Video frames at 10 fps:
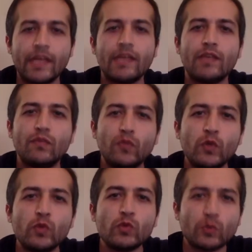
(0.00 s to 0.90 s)
If we
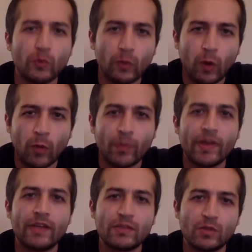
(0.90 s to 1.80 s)
use Coulomb
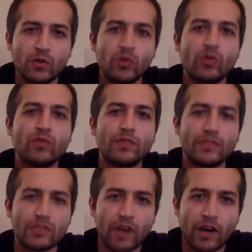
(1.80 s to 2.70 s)
as the unit of the
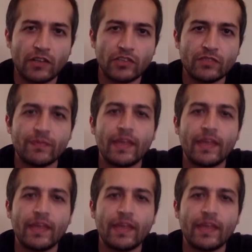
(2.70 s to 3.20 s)
charge